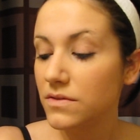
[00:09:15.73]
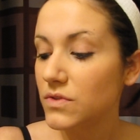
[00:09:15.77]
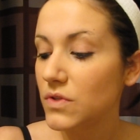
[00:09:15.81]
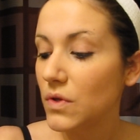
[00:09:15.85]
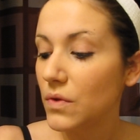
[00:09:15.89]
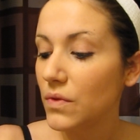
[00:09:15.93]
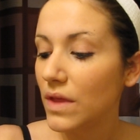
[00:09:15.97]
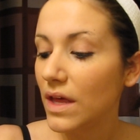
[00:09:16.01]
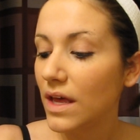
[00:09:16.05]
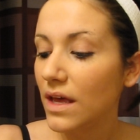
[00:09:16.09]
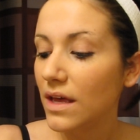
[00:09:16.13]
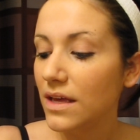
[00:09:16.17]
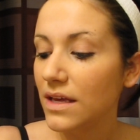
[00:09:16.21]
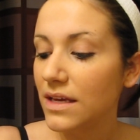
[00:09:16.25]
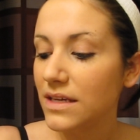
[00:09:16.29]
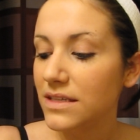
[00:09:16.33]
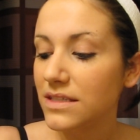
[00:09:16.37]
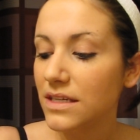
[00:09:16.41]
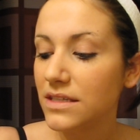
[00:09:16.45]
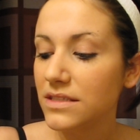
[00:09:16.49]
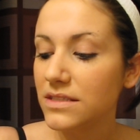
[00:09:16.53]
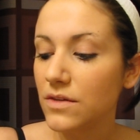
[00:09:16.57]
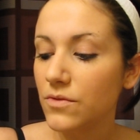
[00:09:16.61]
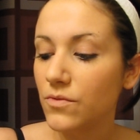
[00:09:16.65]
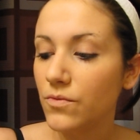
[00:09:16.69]
so that it
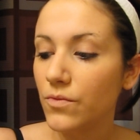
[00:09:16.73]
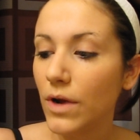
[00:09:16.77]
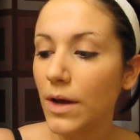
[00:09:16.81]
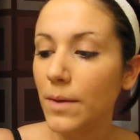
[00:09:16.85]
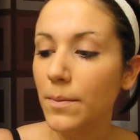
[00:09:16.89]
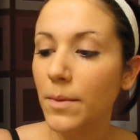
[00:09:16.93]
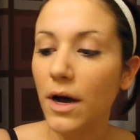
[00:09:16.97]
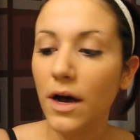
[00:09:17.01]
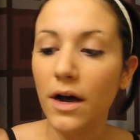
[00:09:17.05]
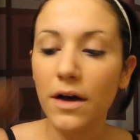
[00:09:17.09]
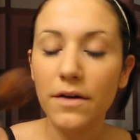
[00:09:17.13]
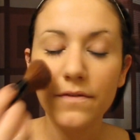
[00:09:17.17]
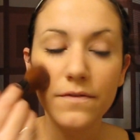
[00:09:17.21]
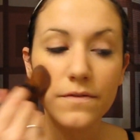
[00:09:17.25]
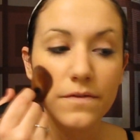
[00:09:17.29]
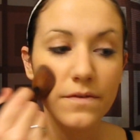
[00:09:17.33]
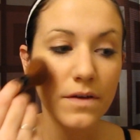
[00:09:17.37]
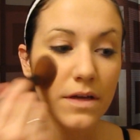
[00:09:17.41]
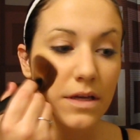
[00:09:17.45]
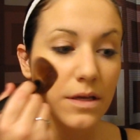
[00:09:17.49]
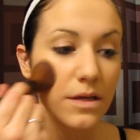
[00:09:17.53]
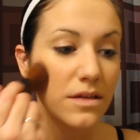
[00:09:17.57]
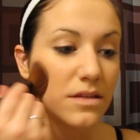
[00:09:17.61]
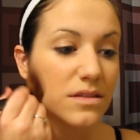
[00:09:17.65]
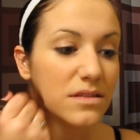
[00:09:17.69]
doesn't rub off
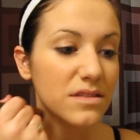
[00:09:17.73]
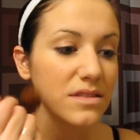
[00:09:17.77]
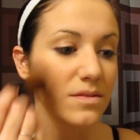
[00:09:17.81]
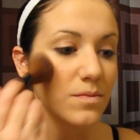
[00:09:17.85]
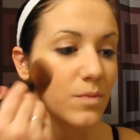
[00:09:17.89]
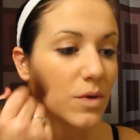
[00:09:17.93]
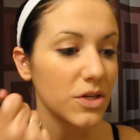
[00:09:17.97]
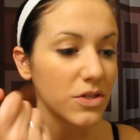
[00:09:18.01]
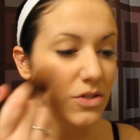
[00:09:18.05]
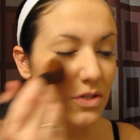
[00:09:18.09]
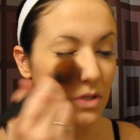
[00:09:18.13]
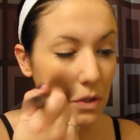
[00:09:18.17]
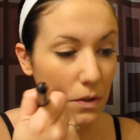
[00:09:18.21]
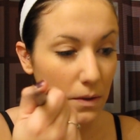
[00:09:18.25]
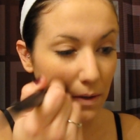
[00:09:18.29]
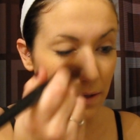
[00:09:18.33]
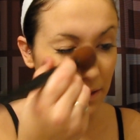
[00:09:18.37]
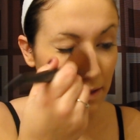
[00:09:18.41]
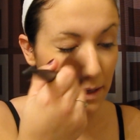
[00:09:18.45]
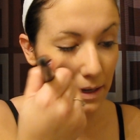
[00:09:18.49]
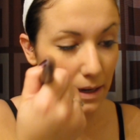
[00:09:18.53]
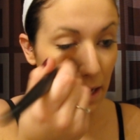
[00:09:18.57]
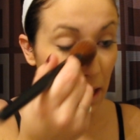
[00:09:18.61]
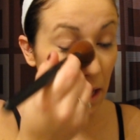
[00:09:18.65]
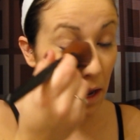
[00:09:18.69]
and smudge
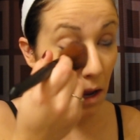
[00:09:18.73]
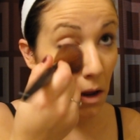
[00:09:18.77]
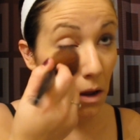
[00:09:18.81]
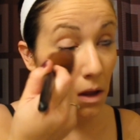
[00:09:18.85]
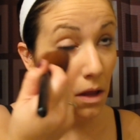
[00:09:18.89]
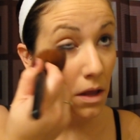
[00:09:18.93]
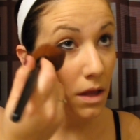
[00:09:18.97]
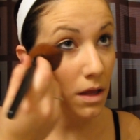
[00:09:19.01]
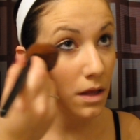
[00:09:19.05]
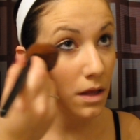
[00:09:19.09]
during the day.